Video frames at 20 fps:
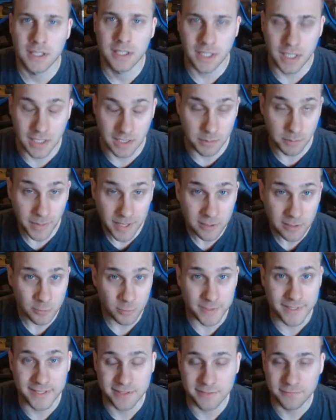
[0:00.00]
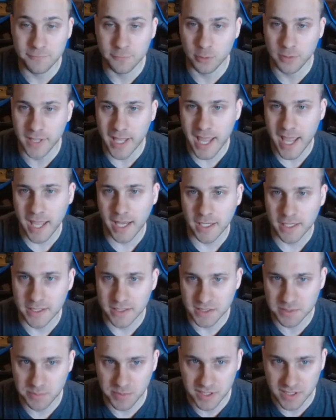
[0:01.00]
And the main reason for that
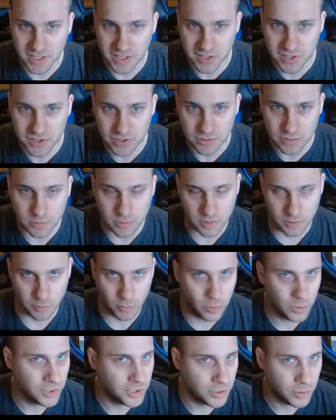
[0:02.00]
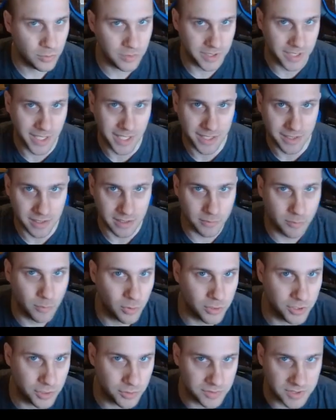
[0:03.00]
is because the more you get, the
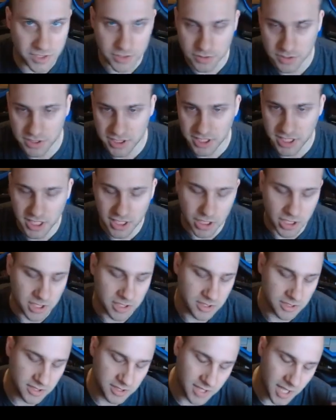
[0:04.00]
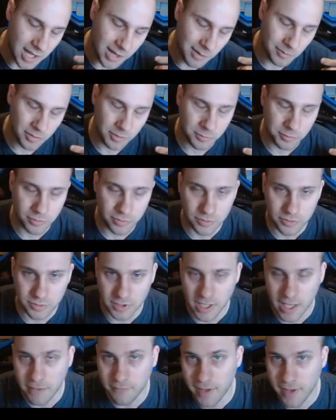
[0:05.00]
more utility you get. You have Indomitable,
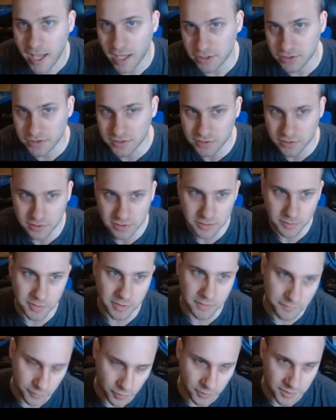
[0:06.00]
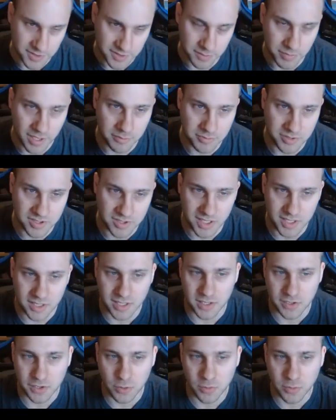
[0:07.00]
you have Action Surge. I mean, you've always, but I'm just saying,
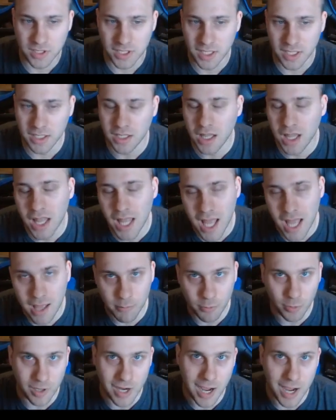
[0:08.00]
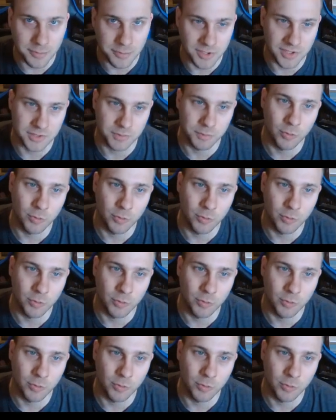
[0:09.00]
like, you get a lot more options.